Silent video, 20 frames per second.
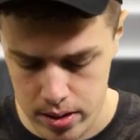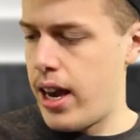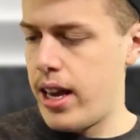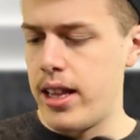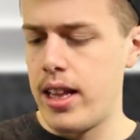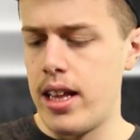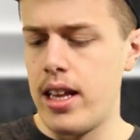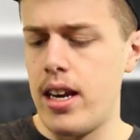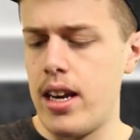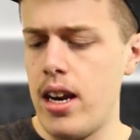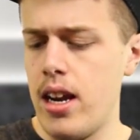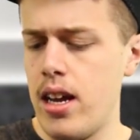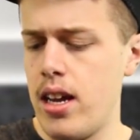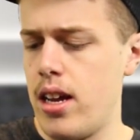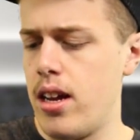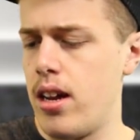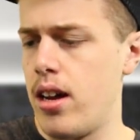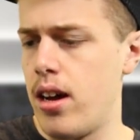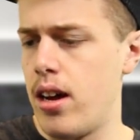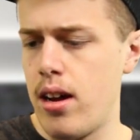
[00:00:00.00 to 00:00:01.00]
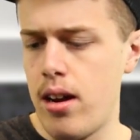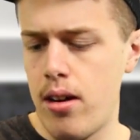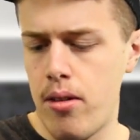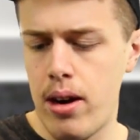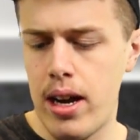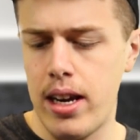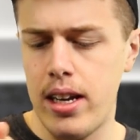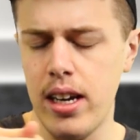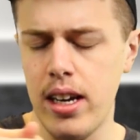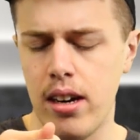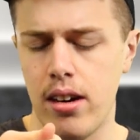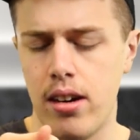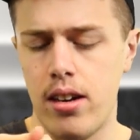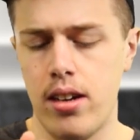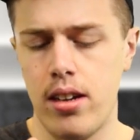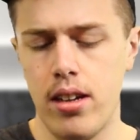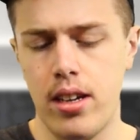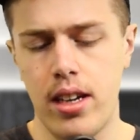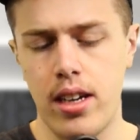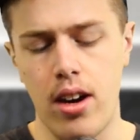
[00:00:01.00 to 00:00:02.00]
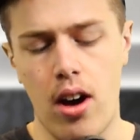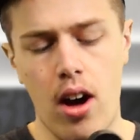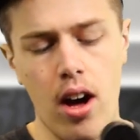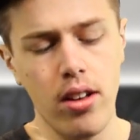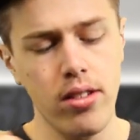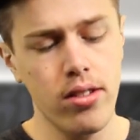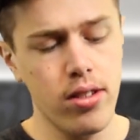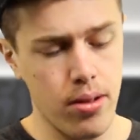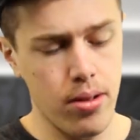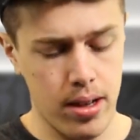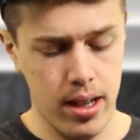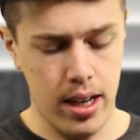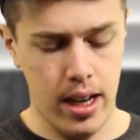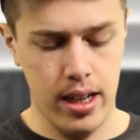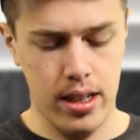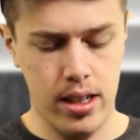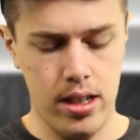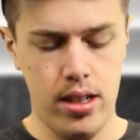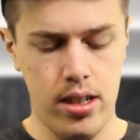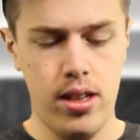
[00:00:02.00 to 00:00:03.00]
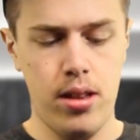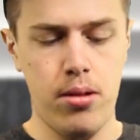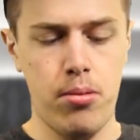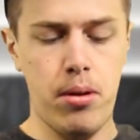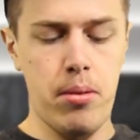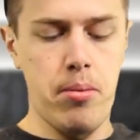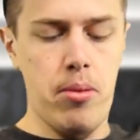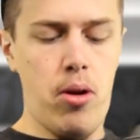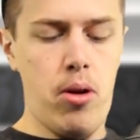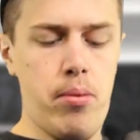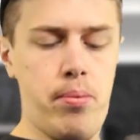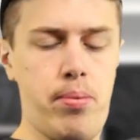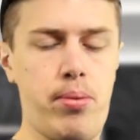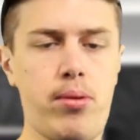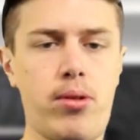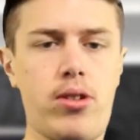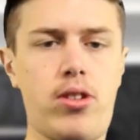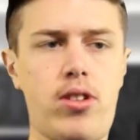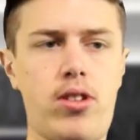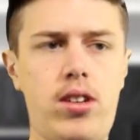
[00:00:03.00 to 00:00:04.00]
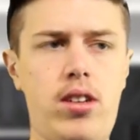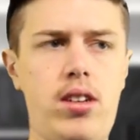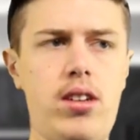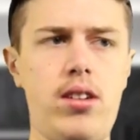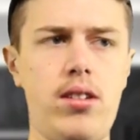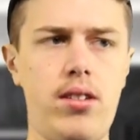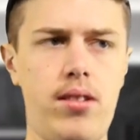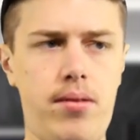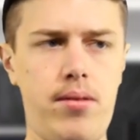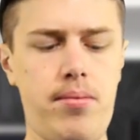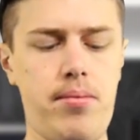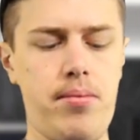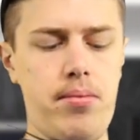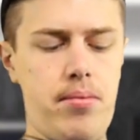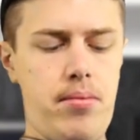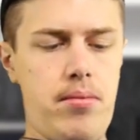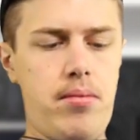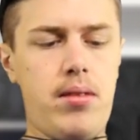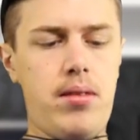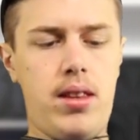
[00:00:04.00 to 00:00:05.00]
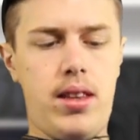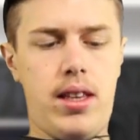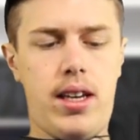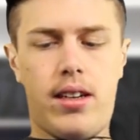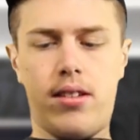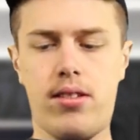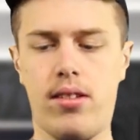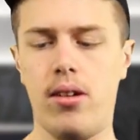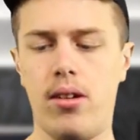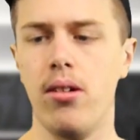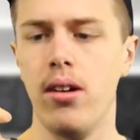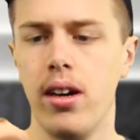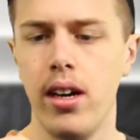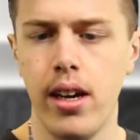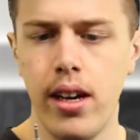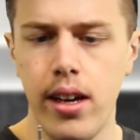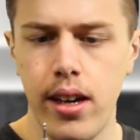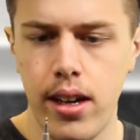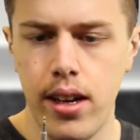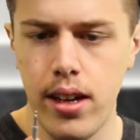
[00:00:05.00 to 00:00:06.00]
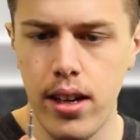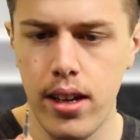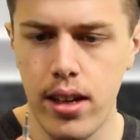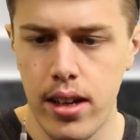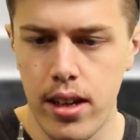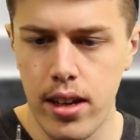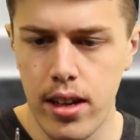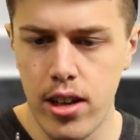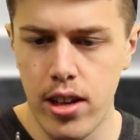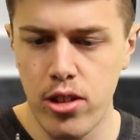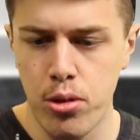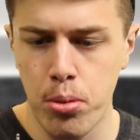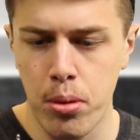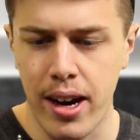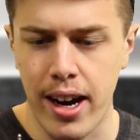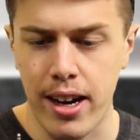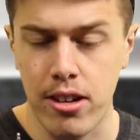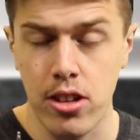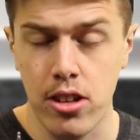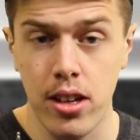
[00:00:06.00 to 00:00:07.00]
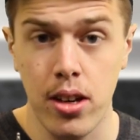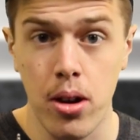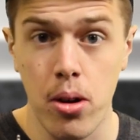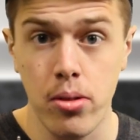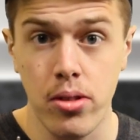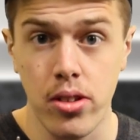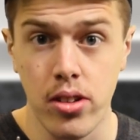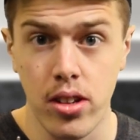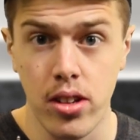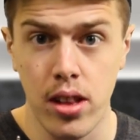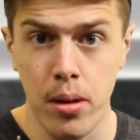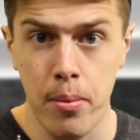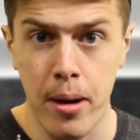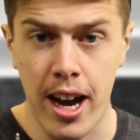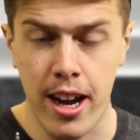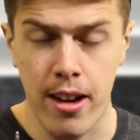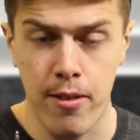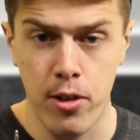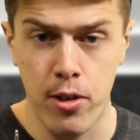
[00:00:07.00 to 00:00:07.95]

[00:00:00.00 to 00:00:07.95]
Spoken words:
And then right here, also connected to the remote portion, like so, is what actually goes into the back of